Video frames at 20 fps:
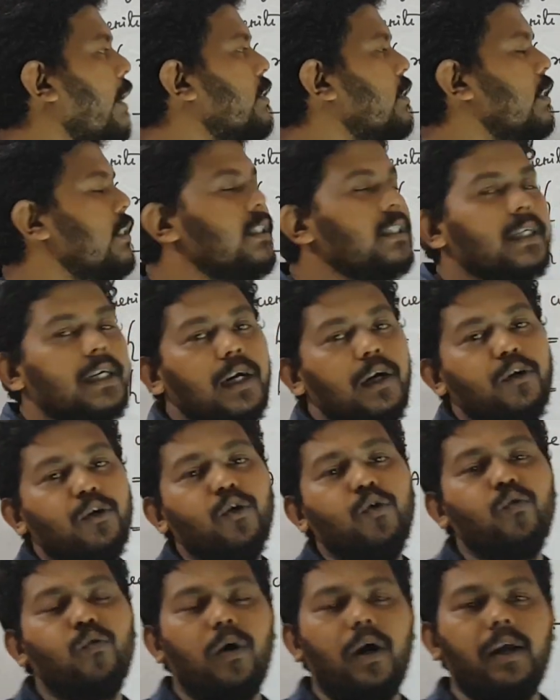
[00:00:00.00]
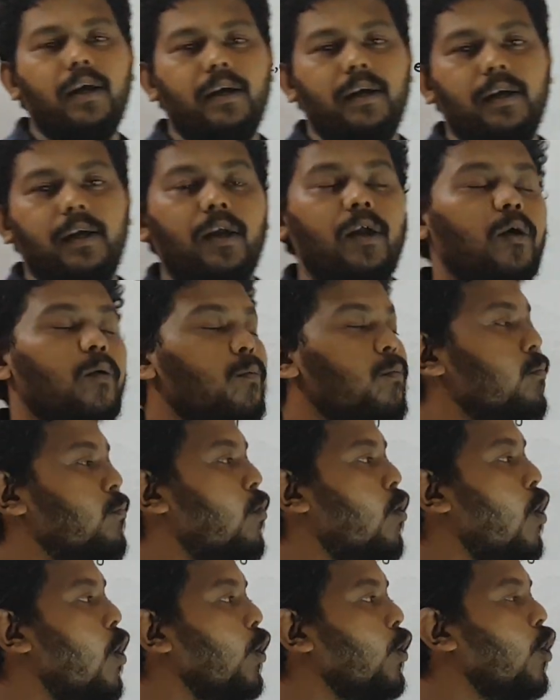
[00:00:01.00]
is equal to 1.
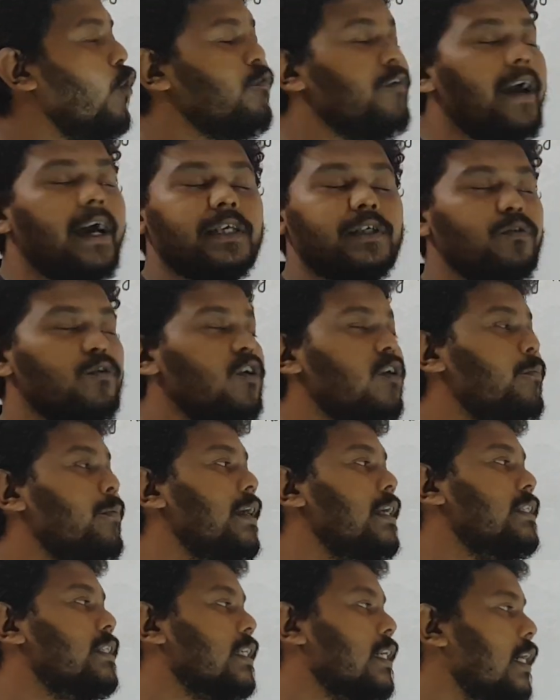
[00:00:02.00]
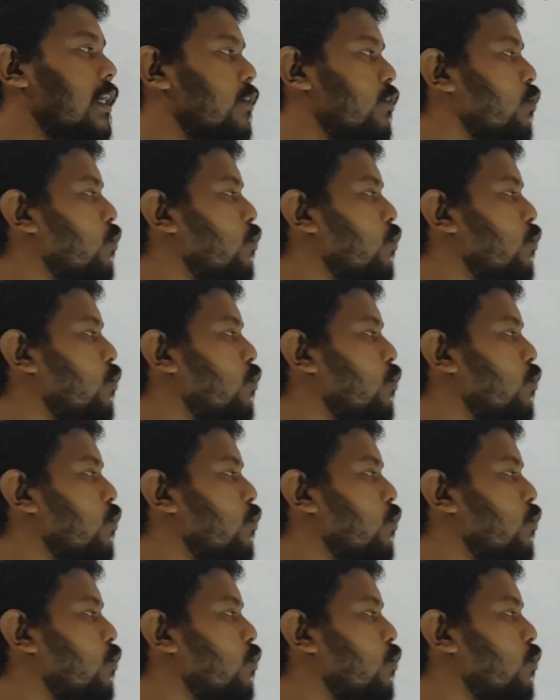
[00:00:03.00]
Mod of x will be is equal to